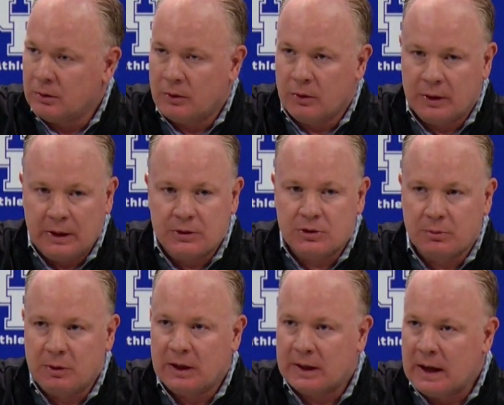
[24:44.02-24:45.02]
There needs
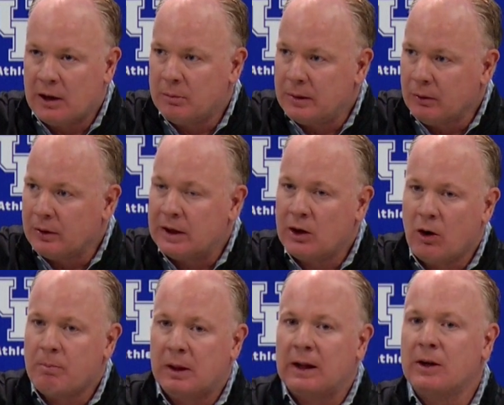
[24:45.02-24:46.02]
to be accountability,
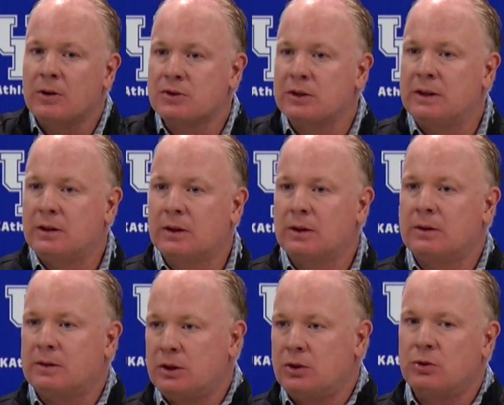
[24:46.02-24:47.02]
and our players need to
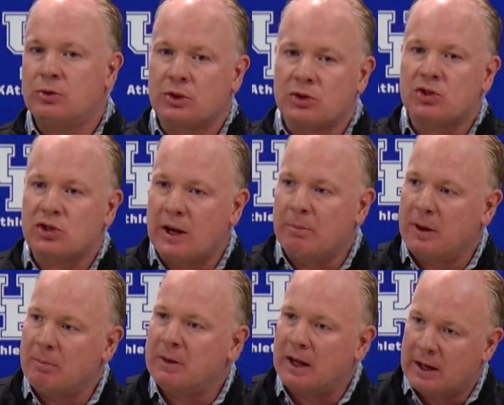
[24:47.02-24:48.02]
continue to
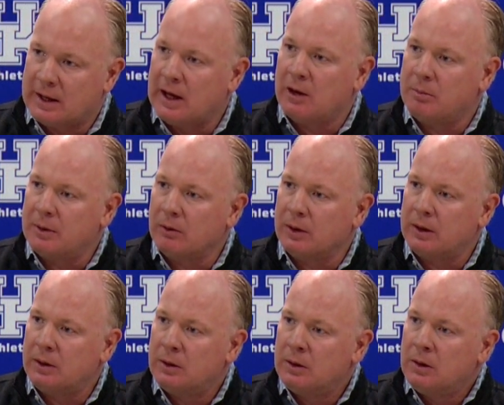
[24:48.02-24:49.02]
step up that
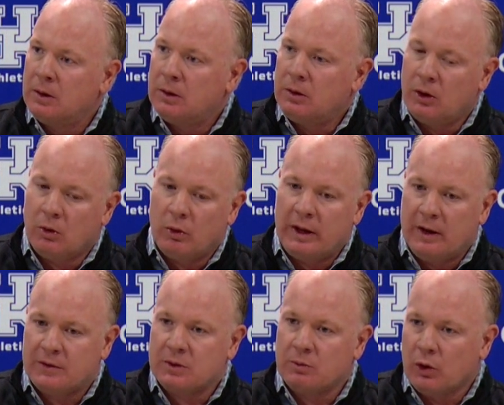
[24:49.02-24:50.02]
accountability. You know,
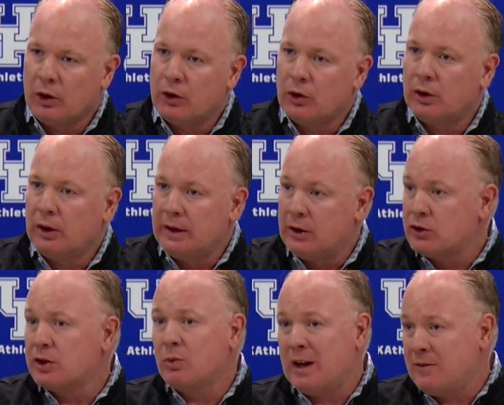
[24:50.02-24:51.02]
we have some really good
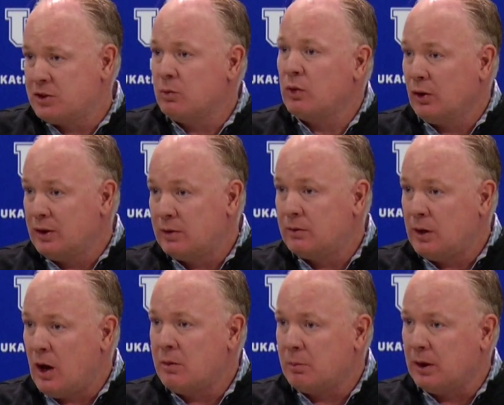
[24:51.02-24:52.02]
leaders, and we have some really
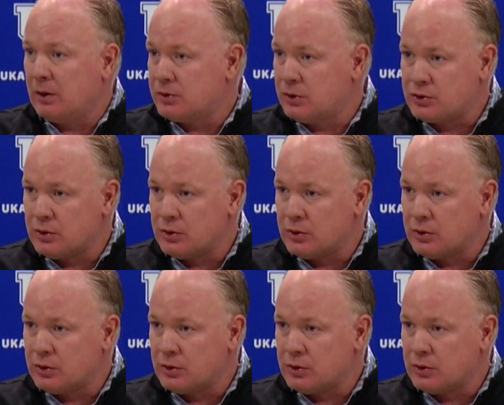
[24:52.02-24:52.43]
young players.